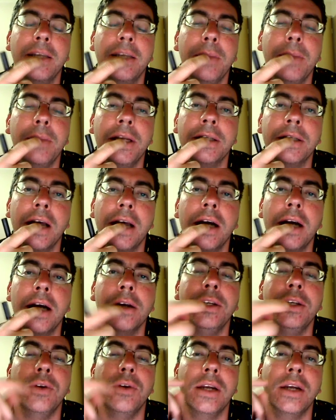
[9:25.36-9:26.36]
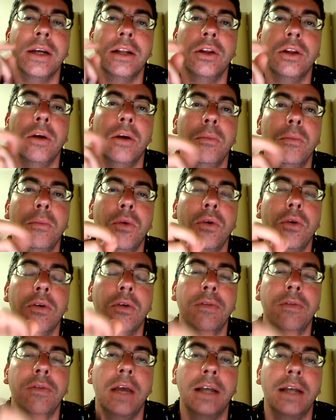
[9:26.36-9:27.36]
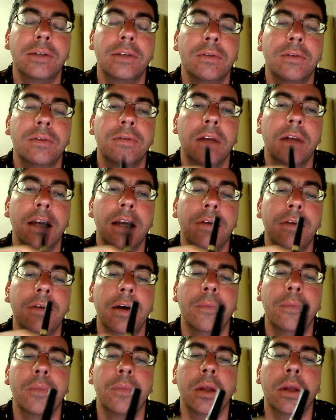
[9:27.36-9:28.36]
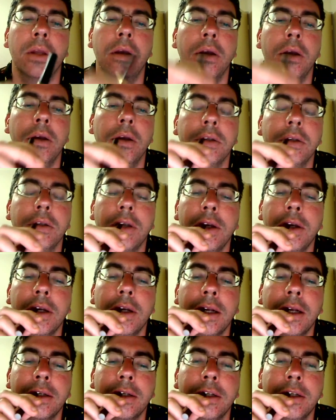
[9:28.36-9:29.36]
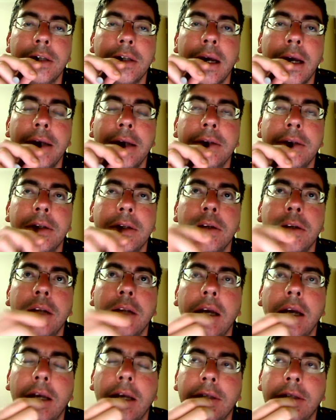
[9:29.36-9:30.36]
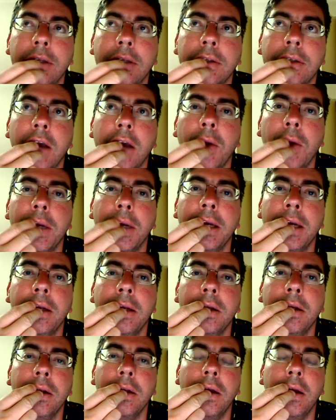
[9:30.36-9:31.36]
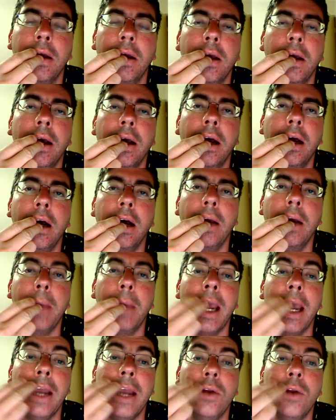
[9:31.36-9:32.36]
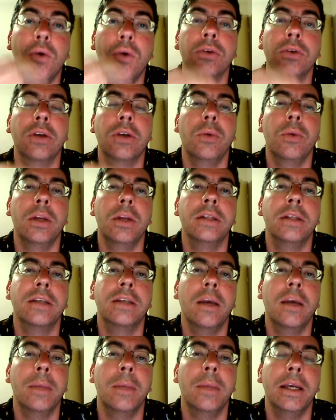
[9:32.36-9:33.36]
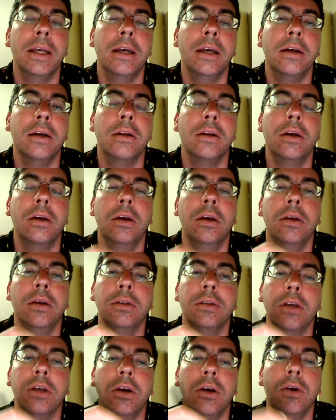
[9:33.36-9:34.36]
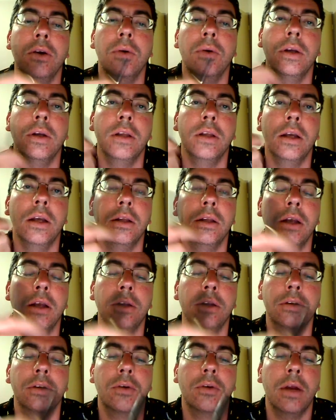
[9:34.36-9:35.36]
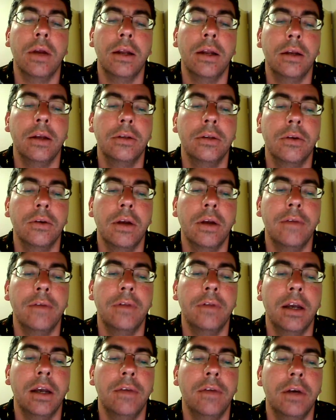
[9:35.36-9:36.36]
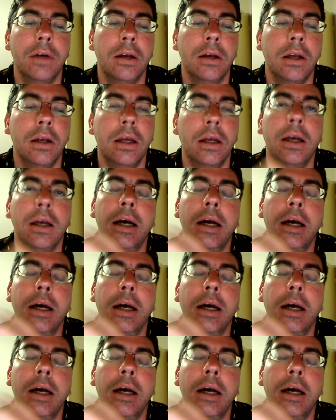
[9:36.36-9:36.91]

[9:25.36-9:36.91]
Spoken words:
tip of your tongue, you'll get a lot more of the actual flavour. So you can actually taste it as it's going in, and also when it's coming out. So it's a great flavour.